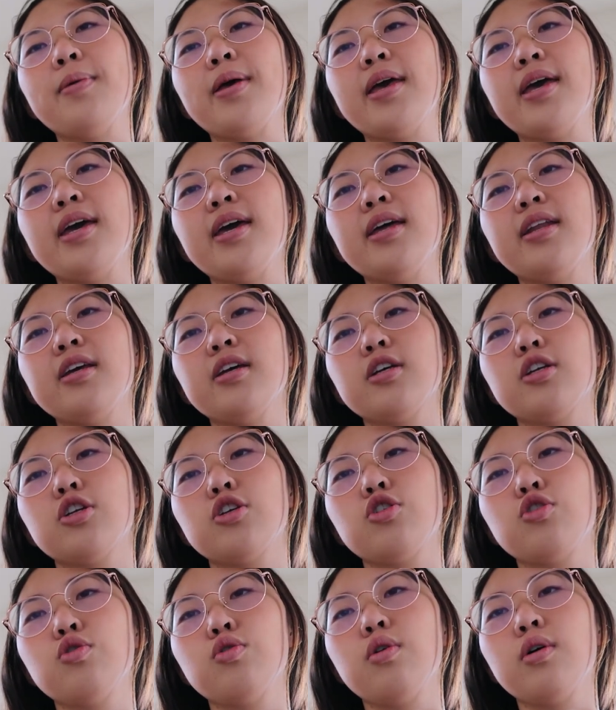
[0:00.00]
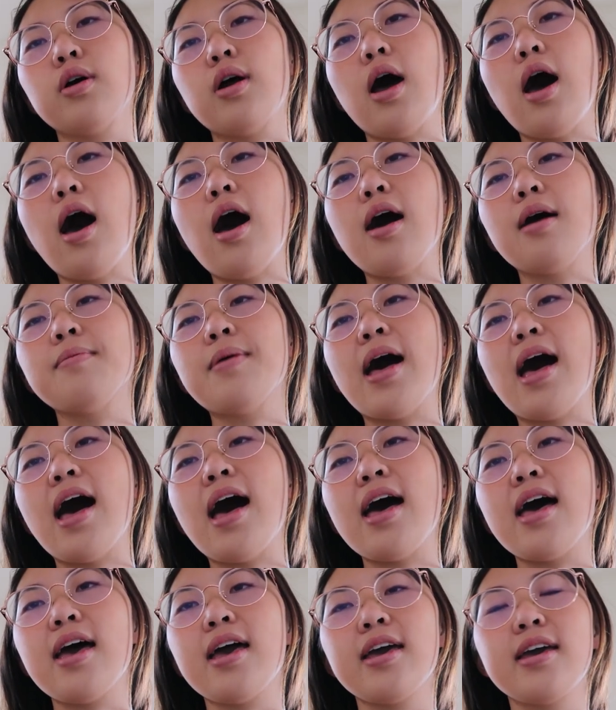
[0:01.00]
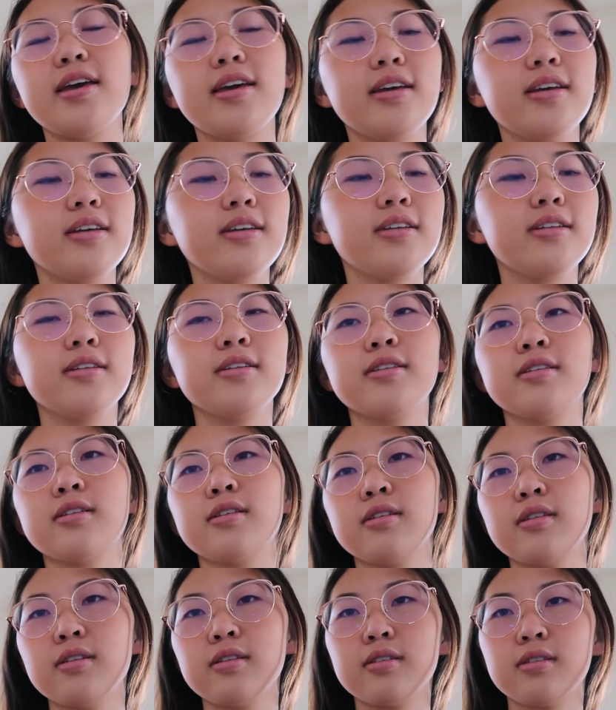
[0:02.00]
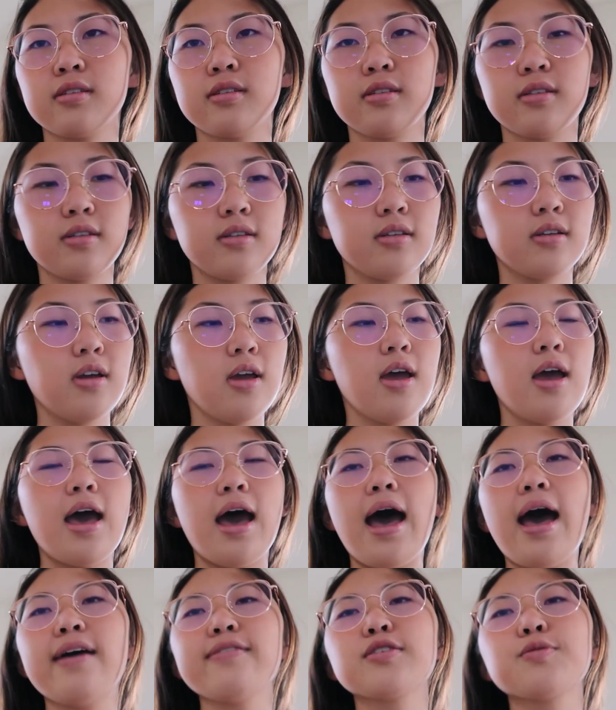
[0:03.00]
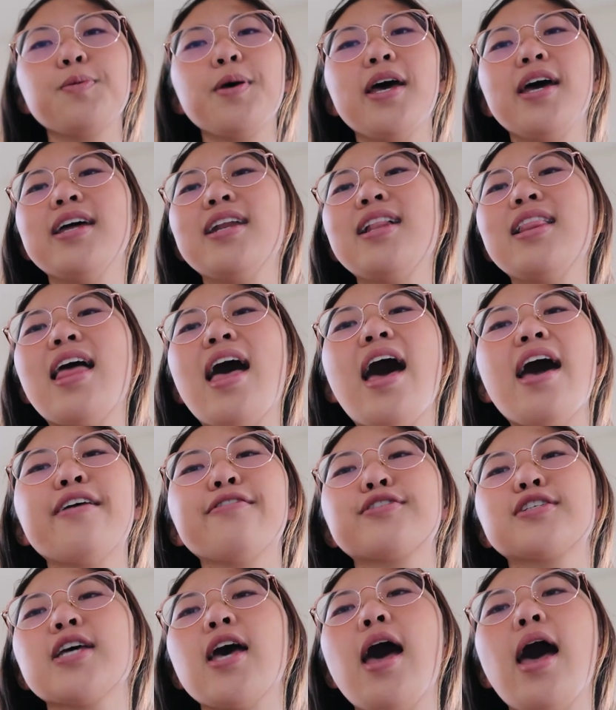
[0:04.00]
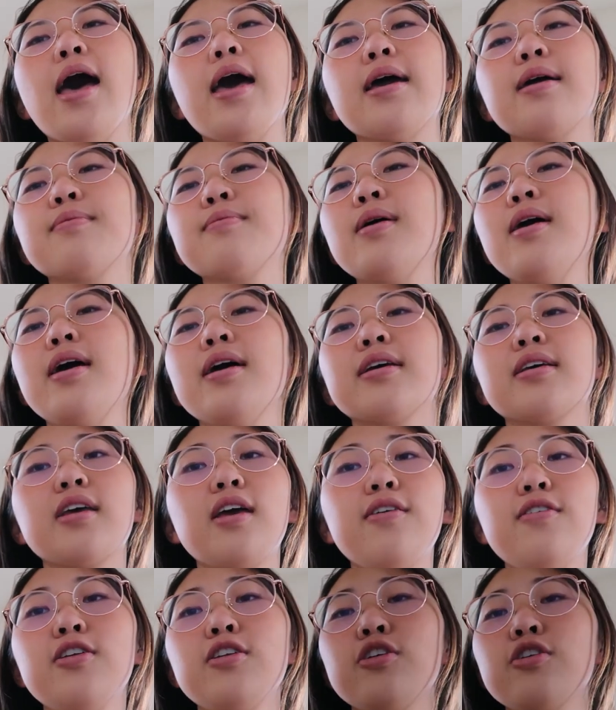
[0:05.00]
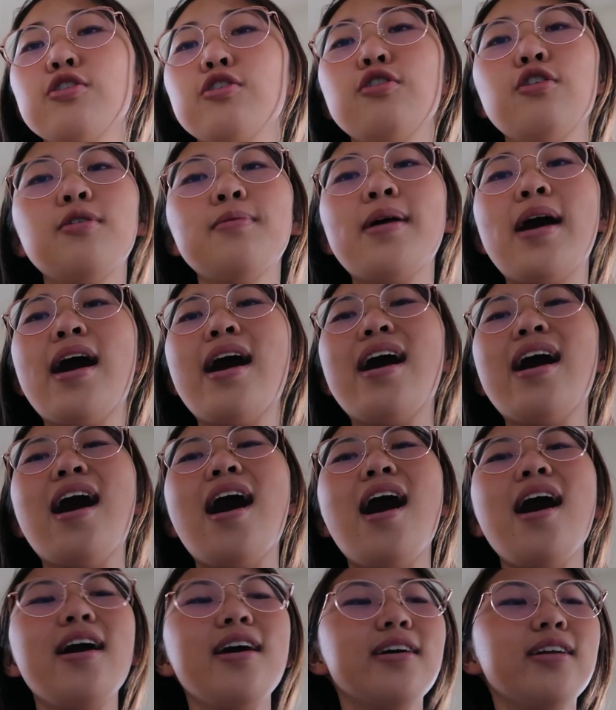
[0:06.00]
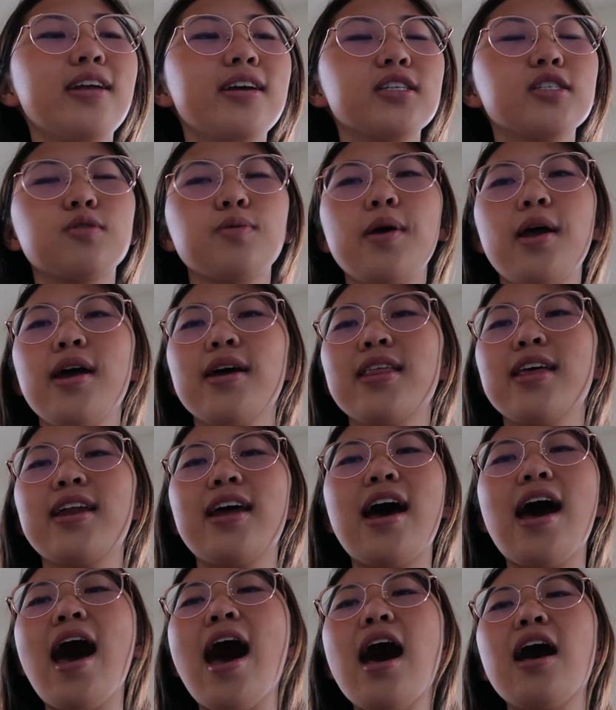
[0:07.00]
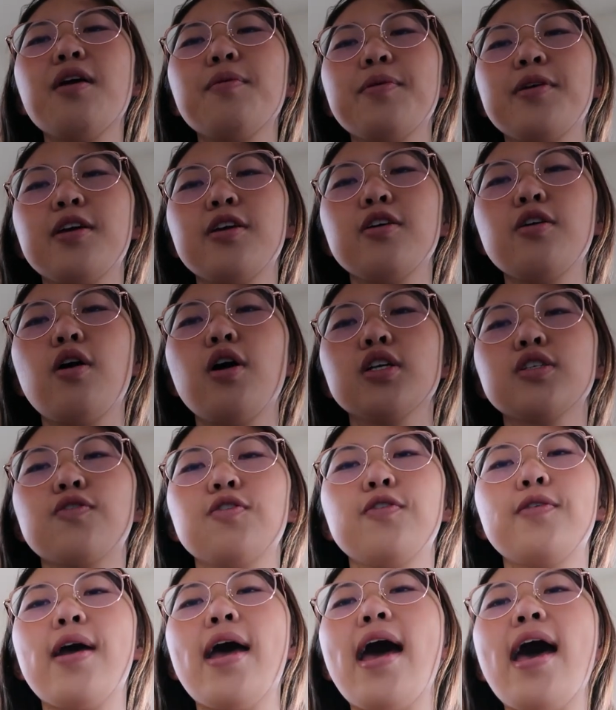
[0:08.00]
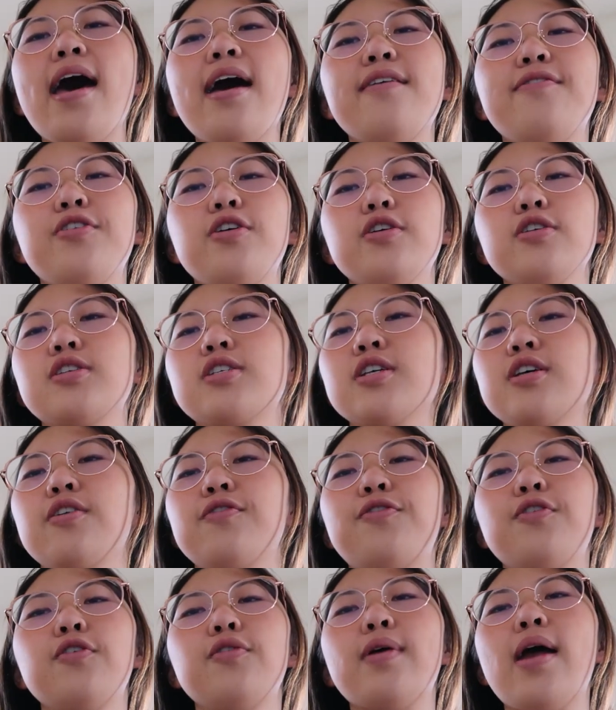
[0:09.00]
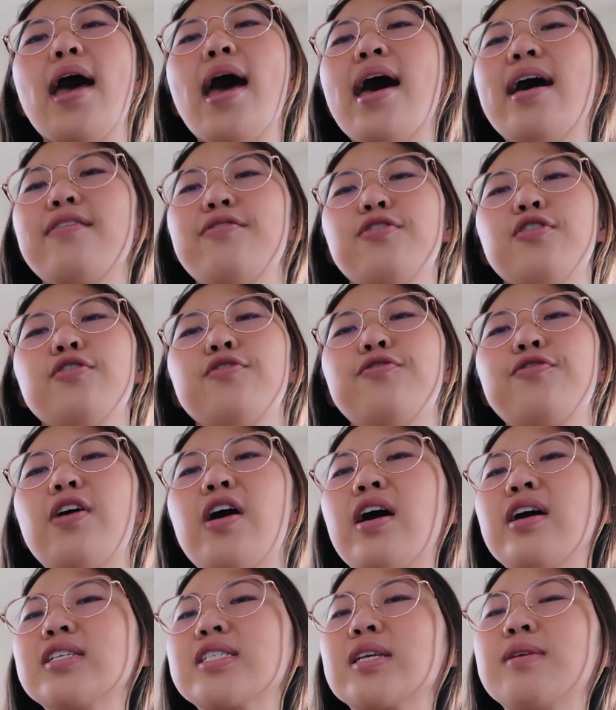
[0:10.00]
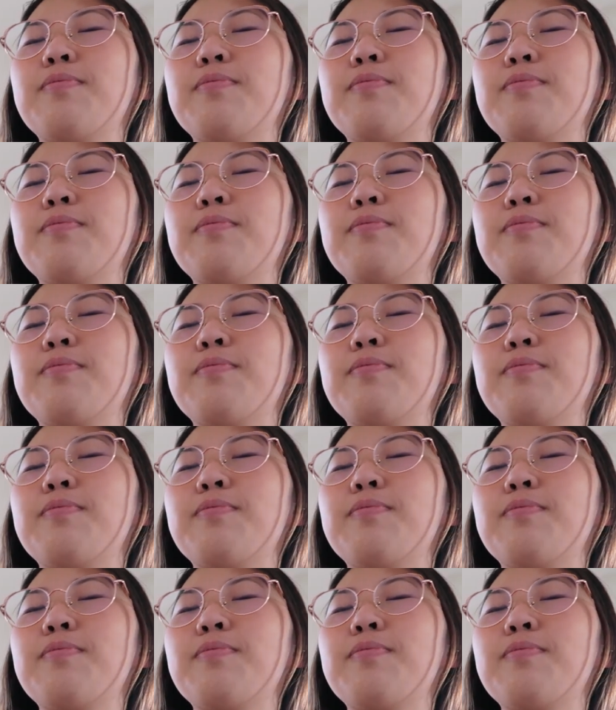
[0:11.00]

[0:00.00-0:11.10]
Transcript: a minute you were all mine. I've spent a lifetime giving you my heart. I swear that I'll be yours forever, till forever falls